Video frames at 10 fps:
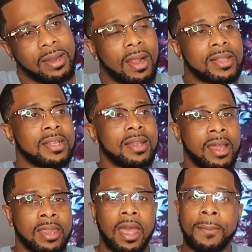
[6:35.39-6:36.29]
not to
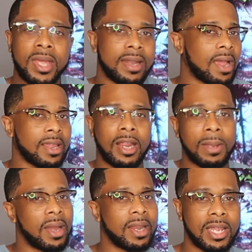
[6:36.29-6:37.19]
knock it, I'm not knocking
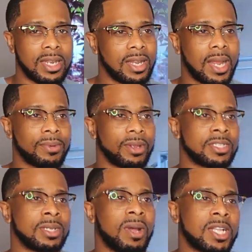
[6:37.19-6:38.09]
anybody to get a collaboration,